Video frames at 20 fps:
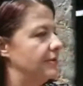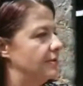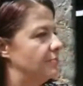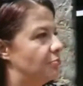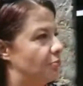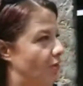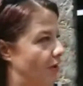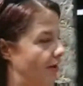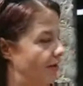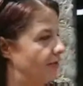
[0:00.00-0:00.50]
The
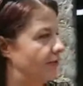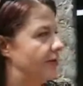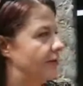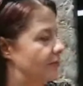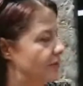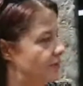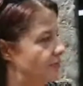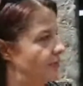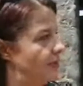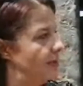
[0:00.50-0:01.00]
priory
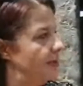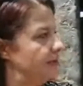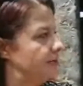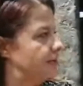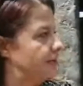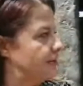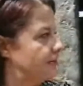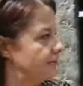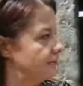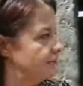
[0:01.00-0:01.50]
was
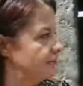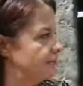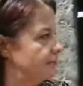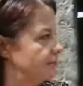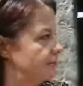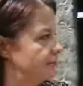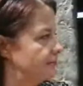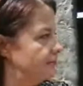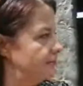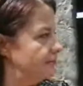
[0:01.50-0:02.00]
built.
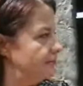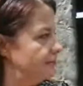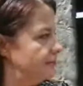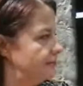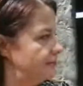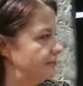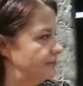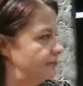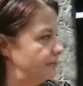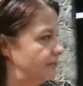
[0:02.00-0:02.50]

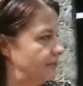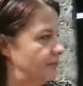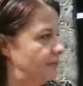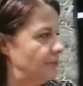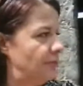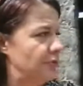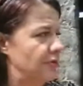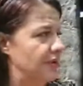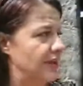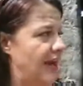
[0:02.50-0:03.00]
We
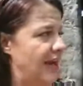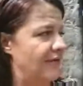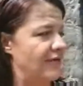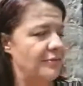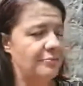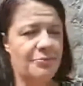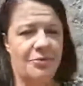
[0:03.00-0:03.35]
wouldn't have a